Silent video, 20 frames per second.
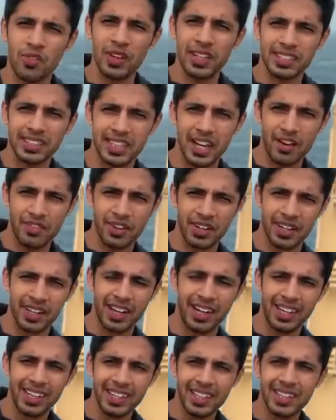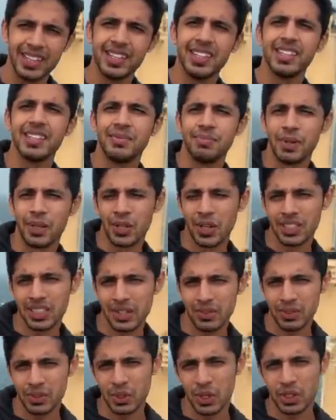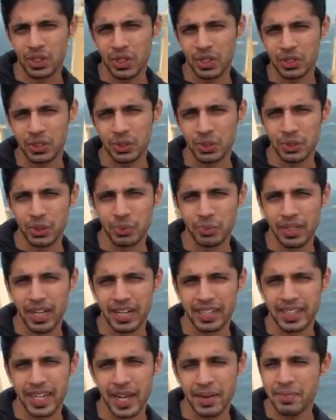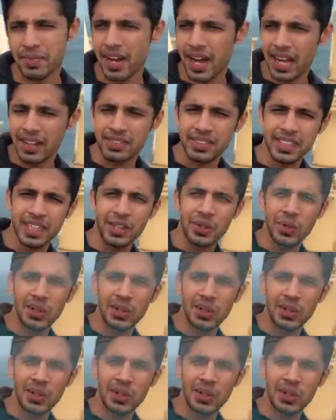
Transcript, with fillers: West Africa because I was not on YouTube that time. I've sailed